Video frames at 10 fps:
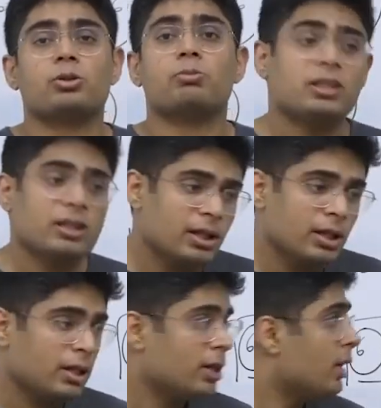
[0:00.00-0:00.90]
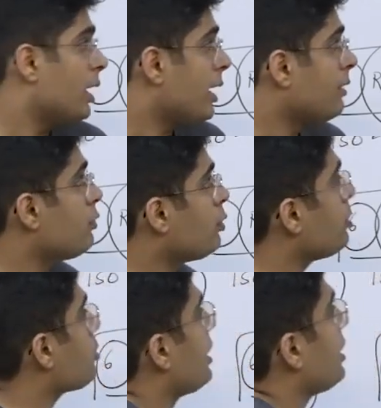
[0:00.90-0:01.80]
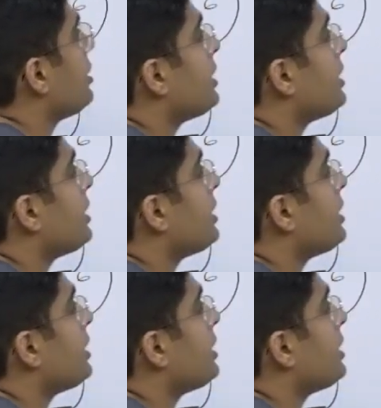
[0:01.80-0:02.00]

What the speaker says: But if you are drawing a